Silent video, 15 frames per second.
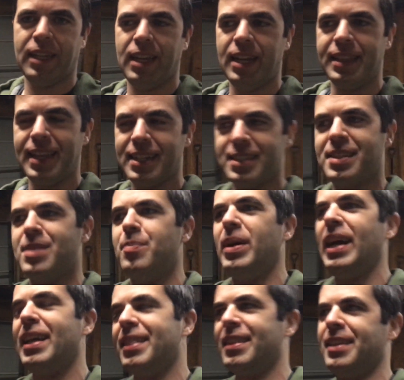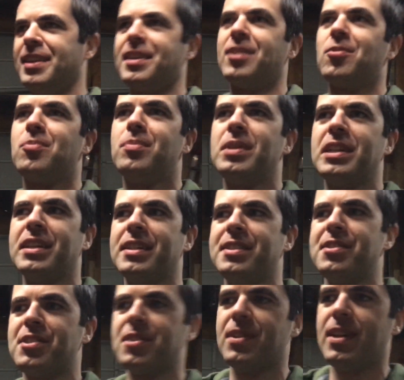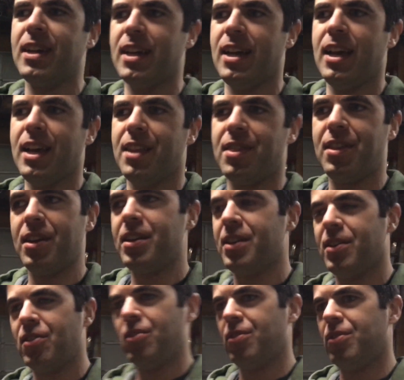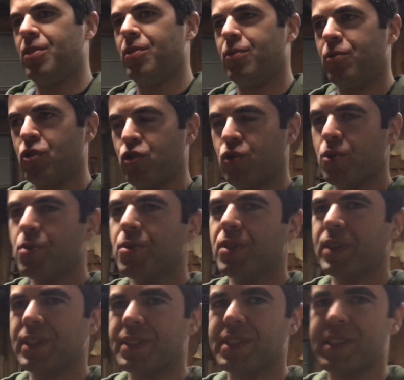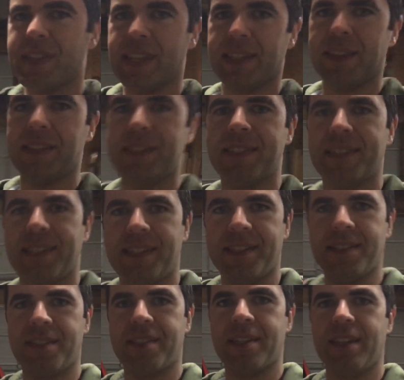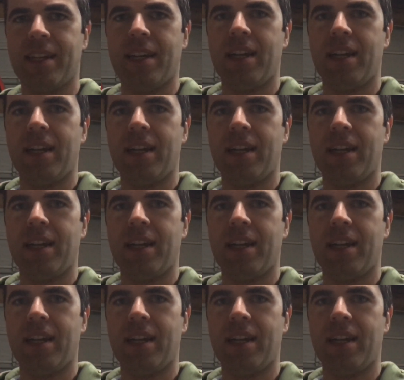And that's the bad thing, because the, the truth is that this is